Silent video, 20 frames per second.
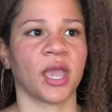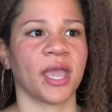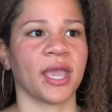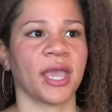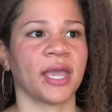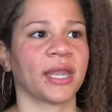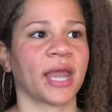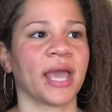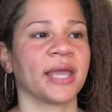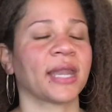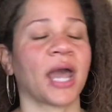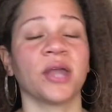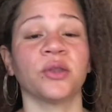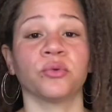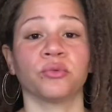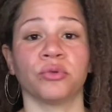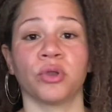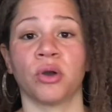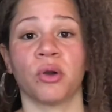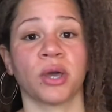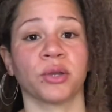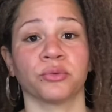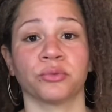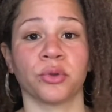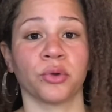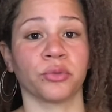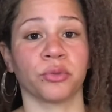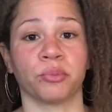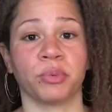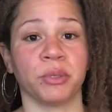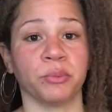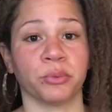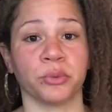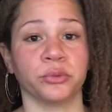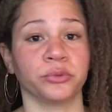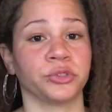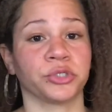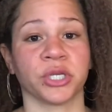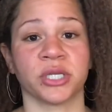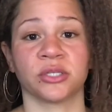and I don't know the people
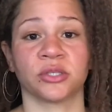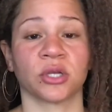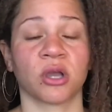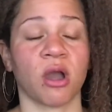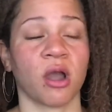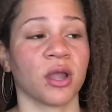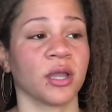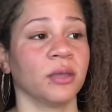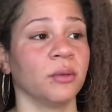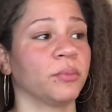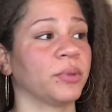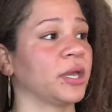who traded the car in,